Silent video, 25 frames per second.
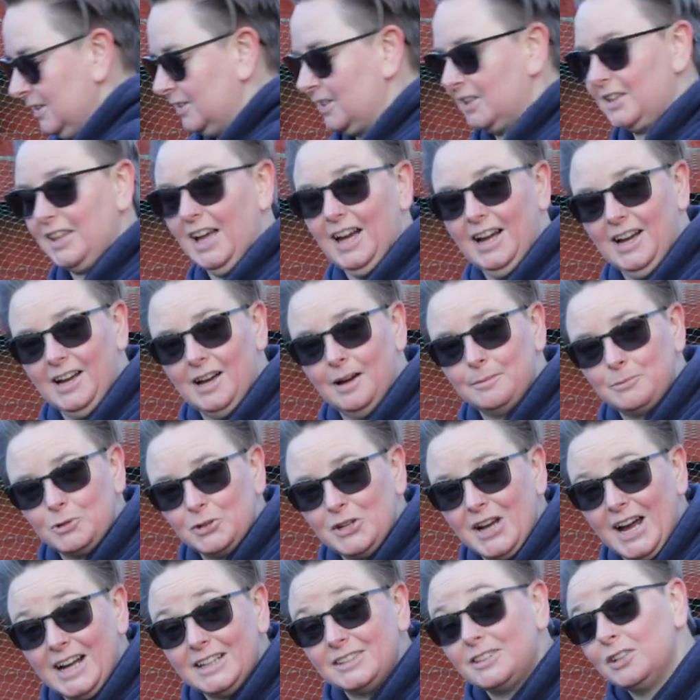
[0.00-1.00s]
To that, I'm going
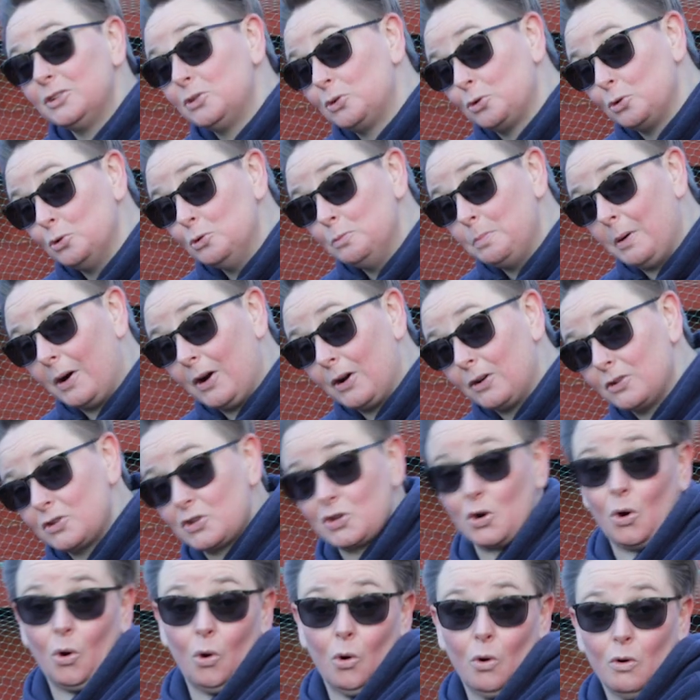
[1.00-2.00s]
to add 2 parts
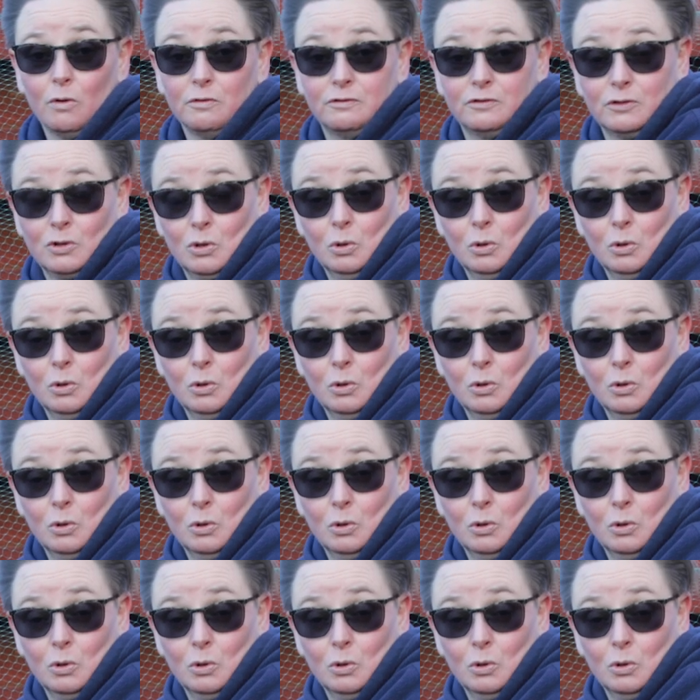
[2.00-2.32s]
of